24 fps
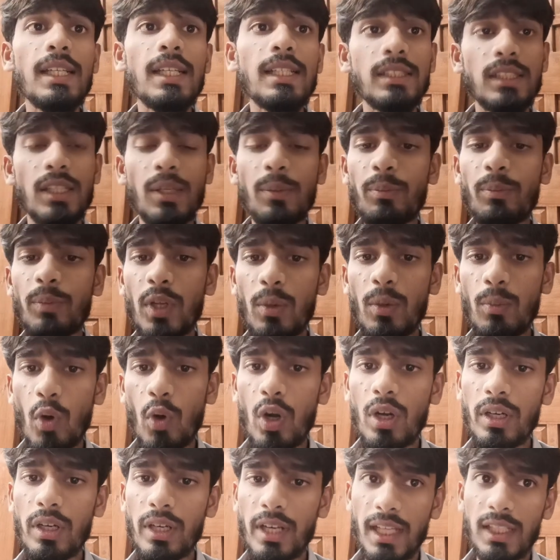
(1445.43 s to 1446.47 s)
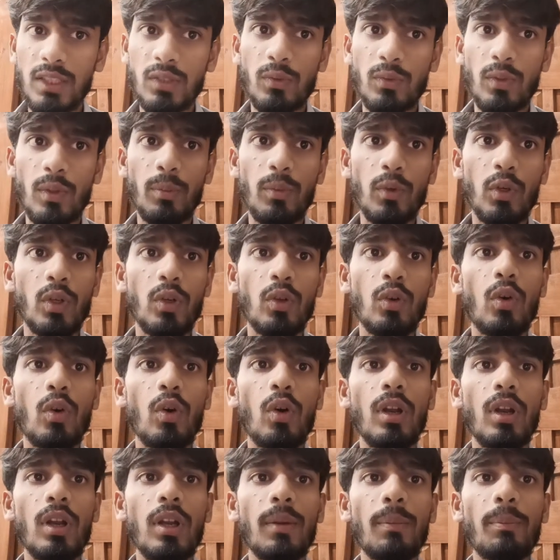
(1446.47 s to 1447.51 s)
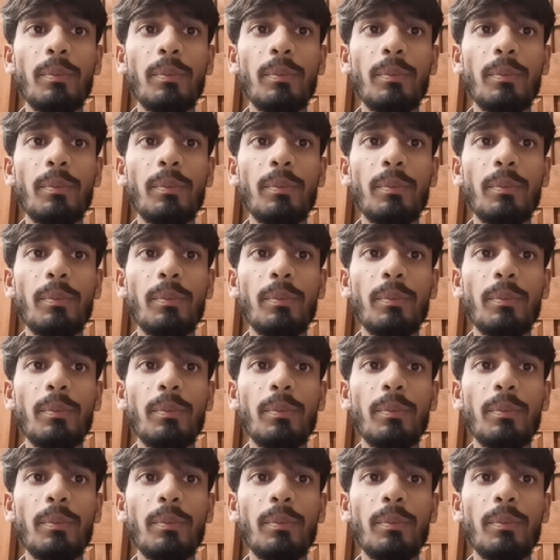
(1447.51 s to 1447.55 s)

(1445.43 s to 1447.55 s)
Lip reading: simple mail transfer protocol.